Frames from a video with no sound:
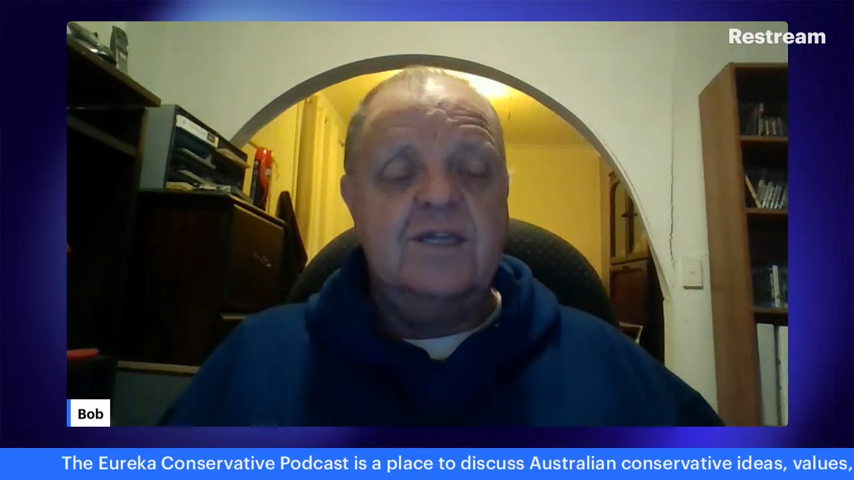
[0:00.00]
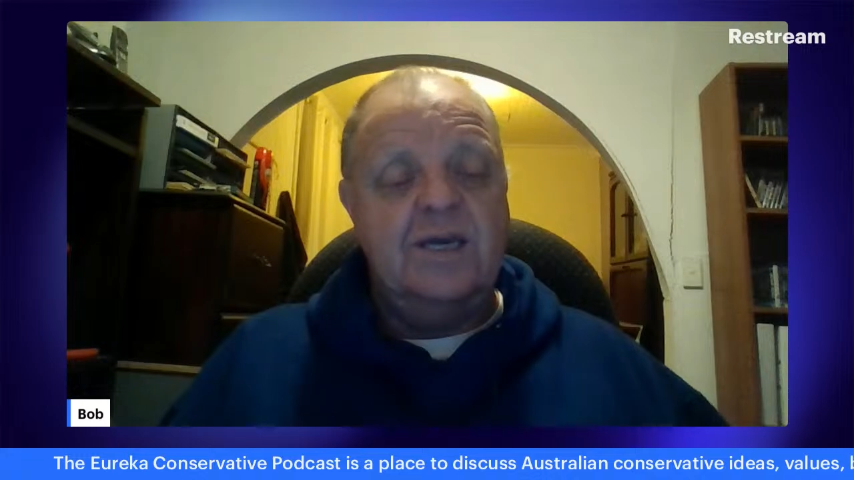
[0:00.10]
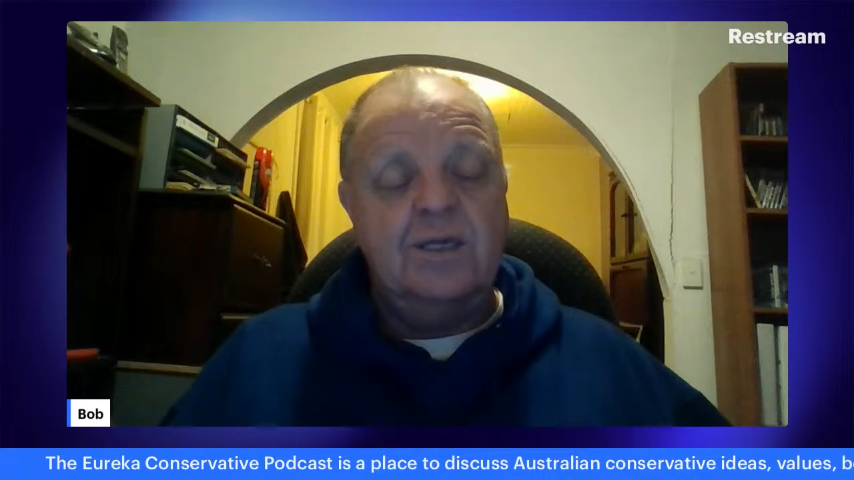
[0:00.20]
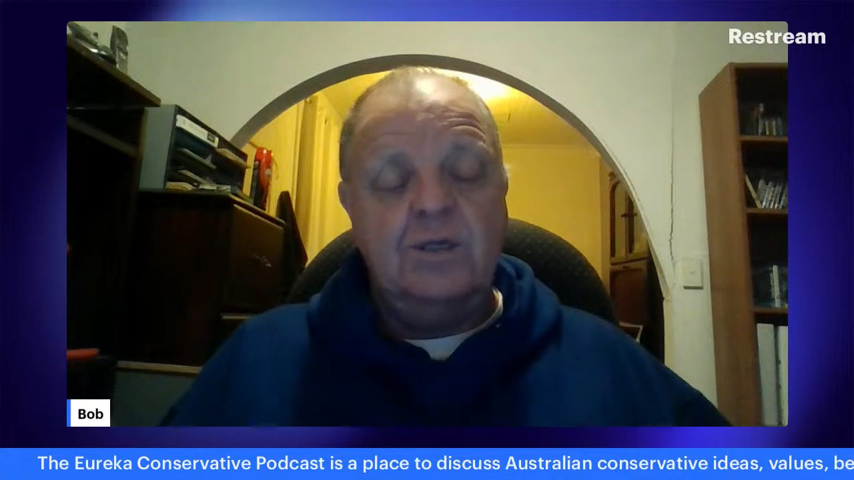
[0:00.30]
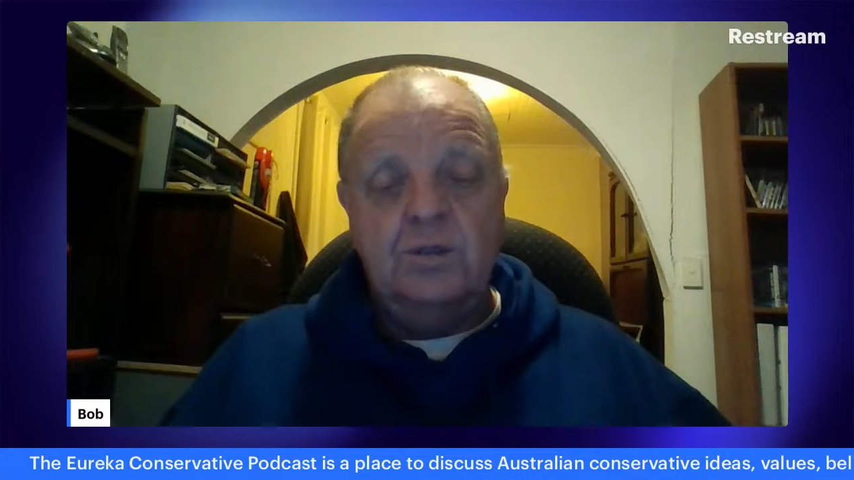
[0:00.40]
Now,
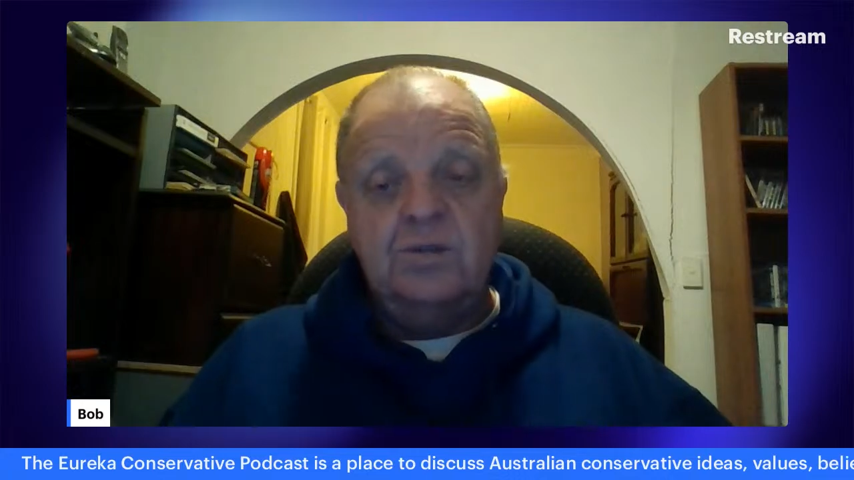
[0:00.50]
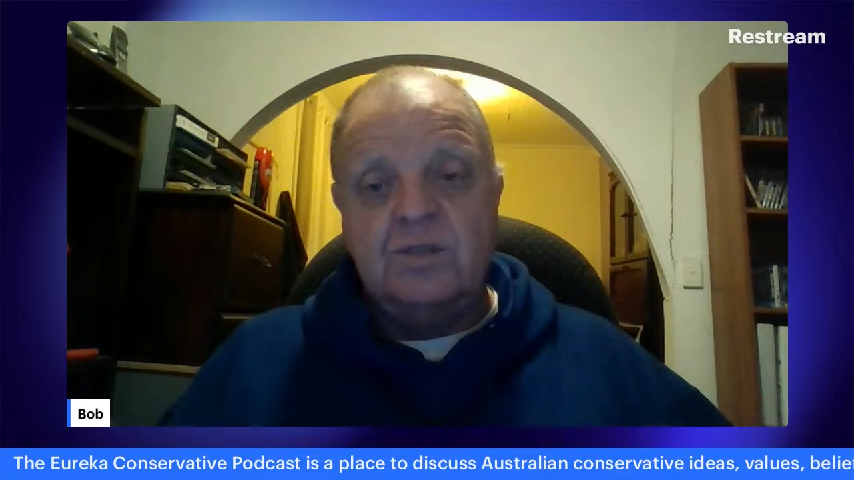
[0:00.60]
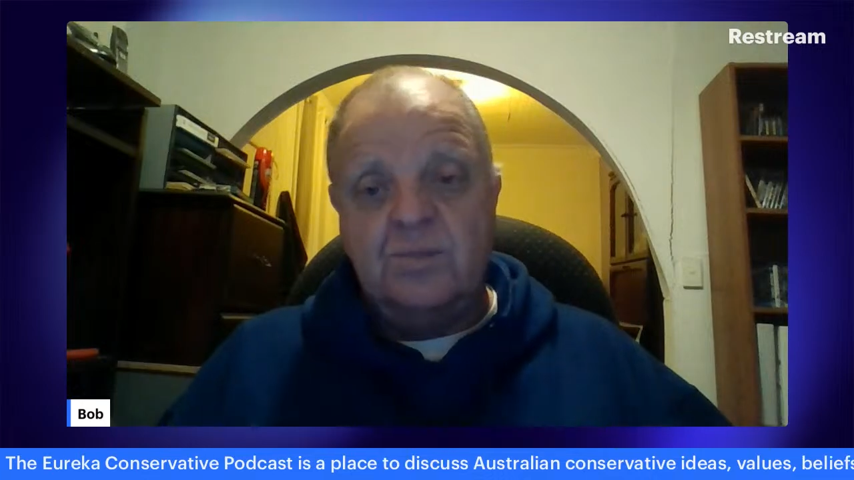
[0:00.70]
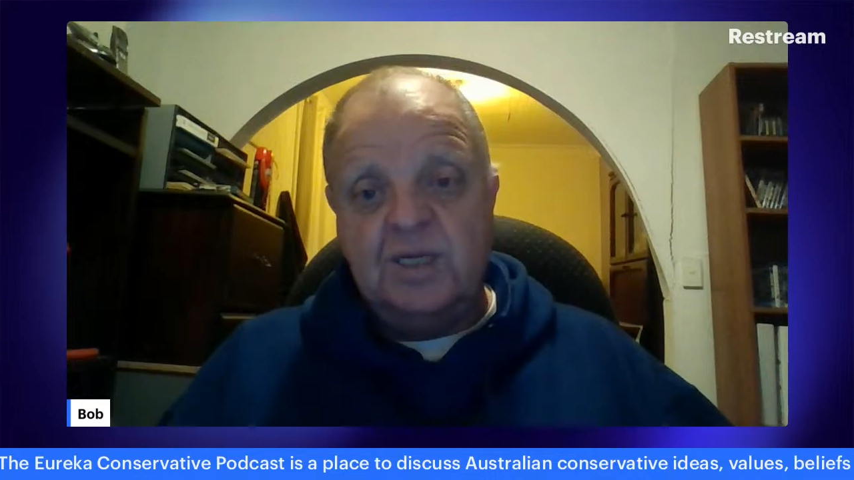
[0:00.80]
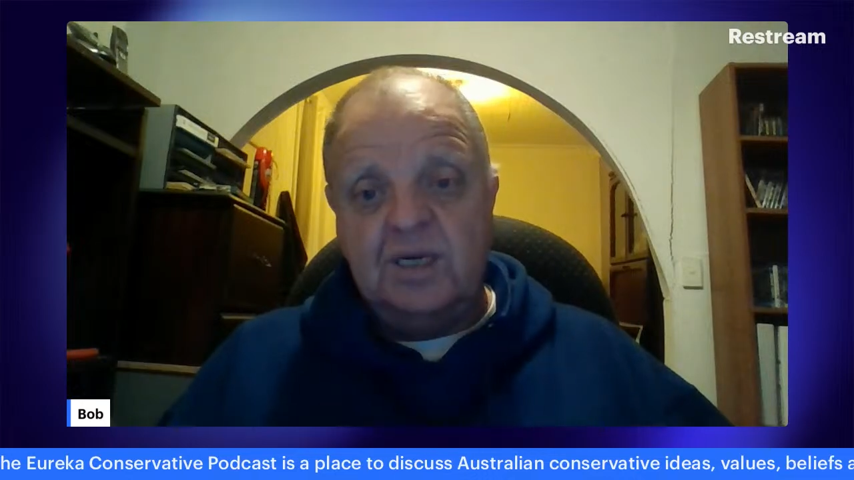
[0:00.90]
that
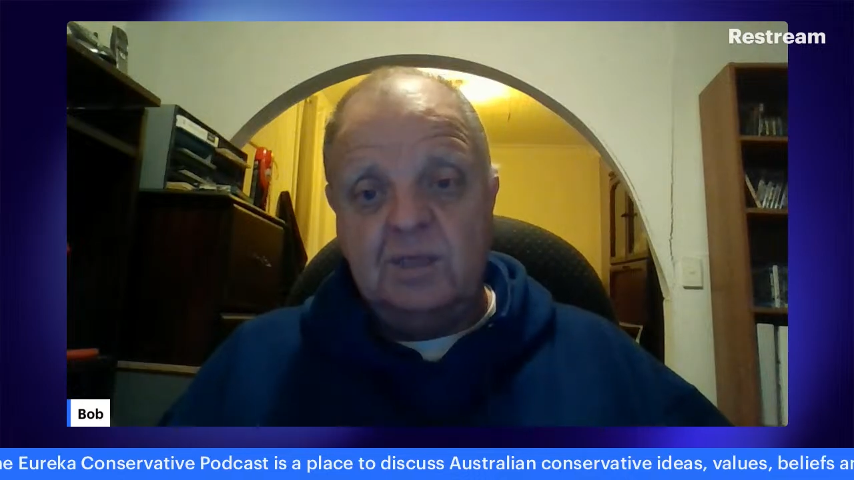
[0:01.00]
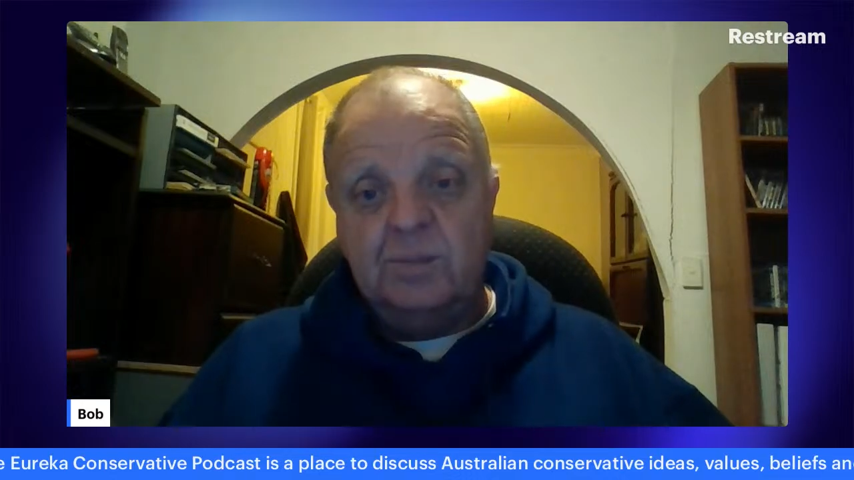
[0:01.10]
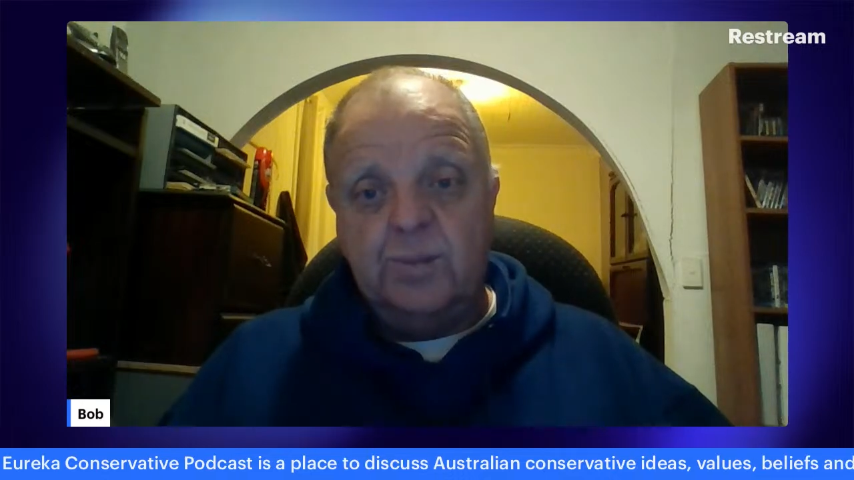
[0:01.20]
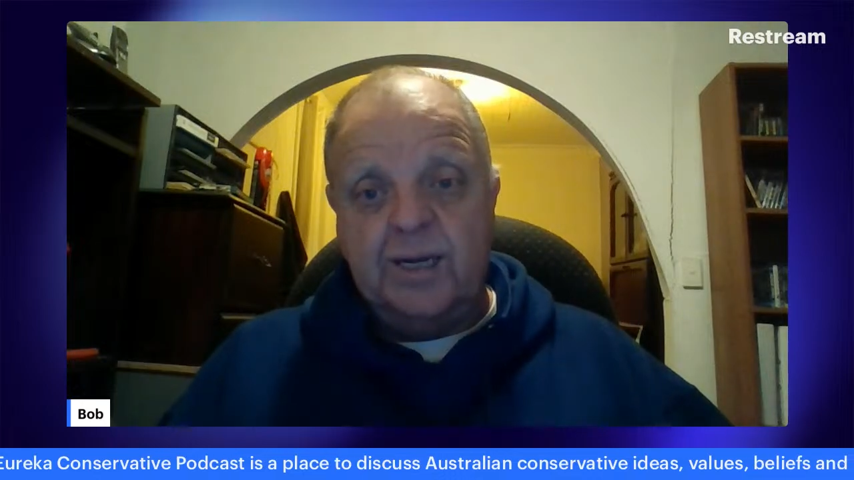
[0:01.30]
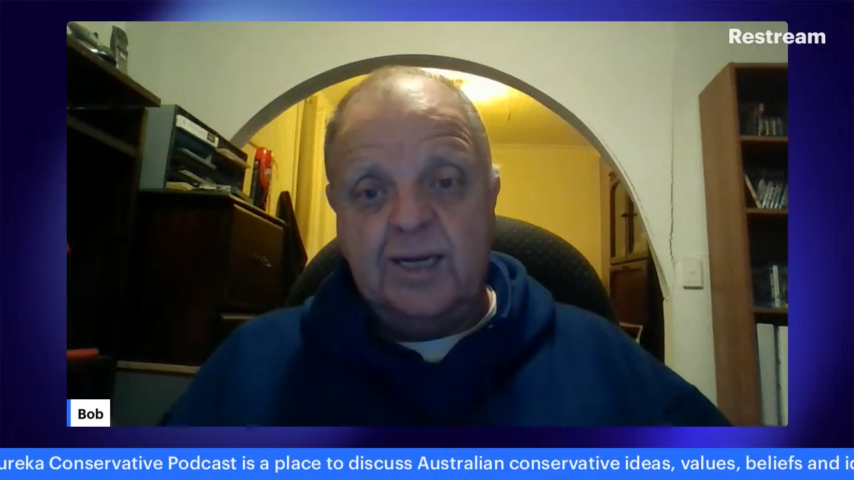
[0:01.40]
used to be the
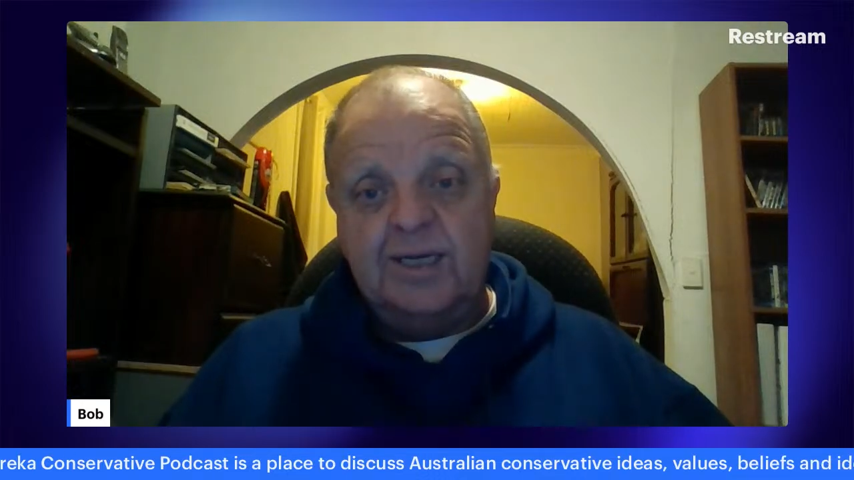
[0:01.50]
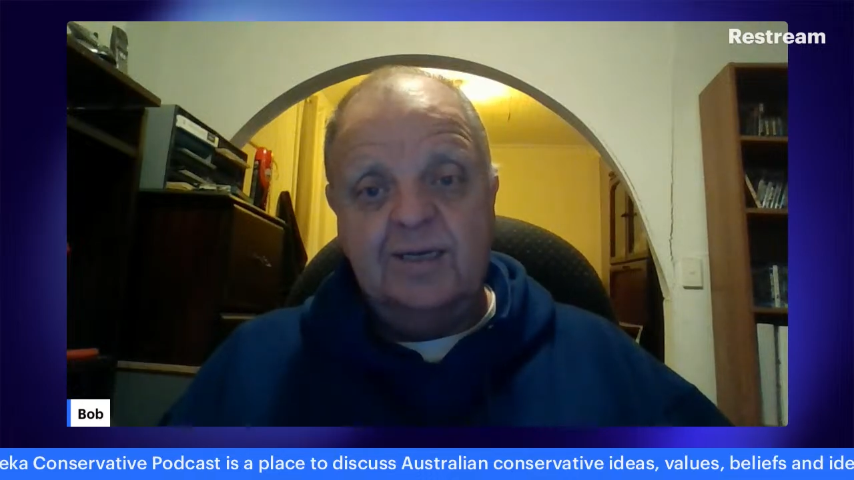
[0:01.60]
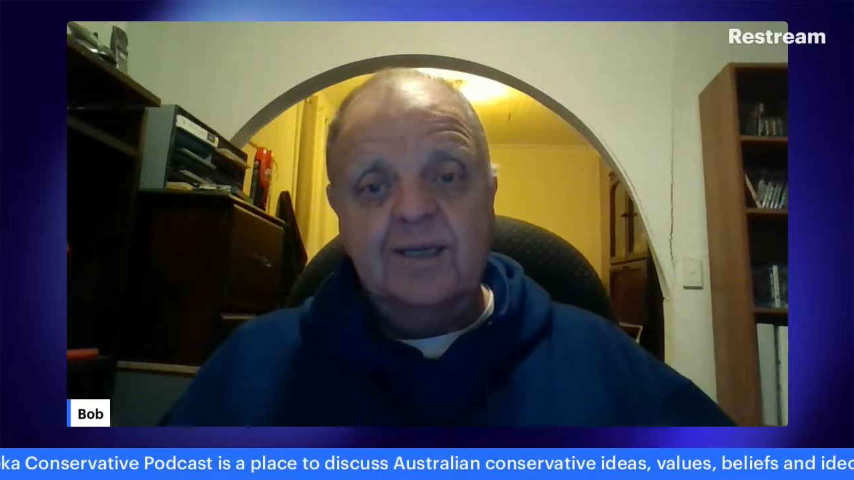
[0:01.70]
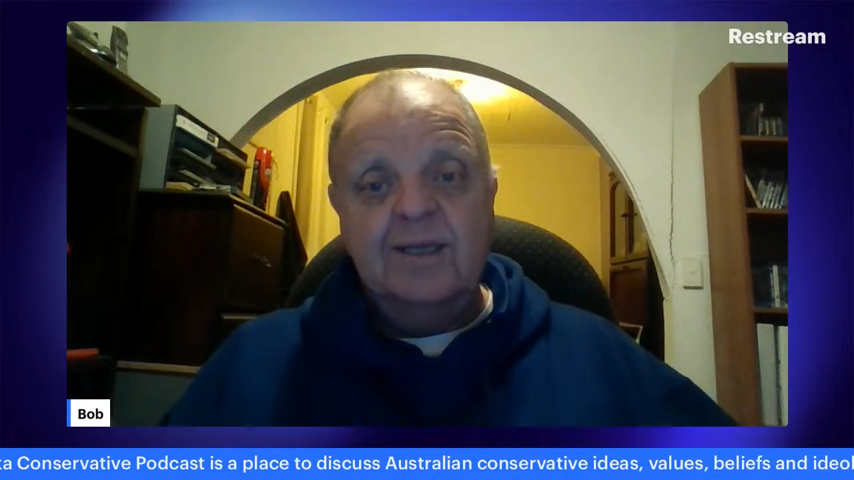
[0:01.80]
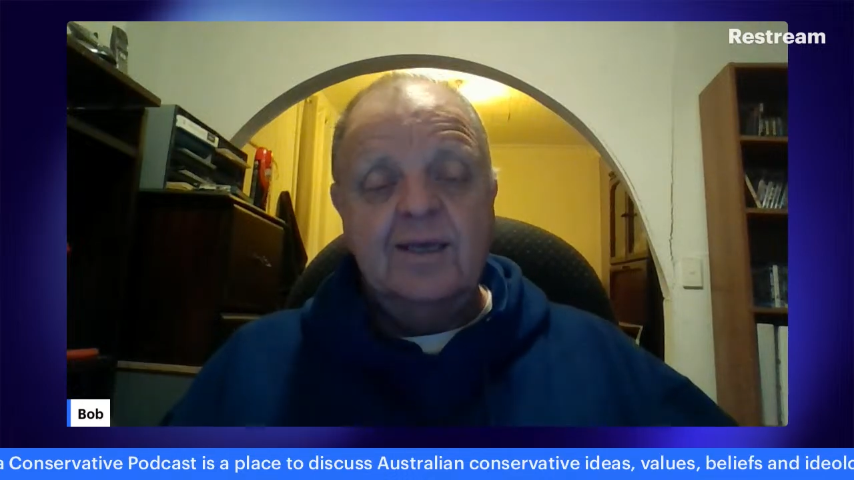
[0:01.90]
Liberal Party.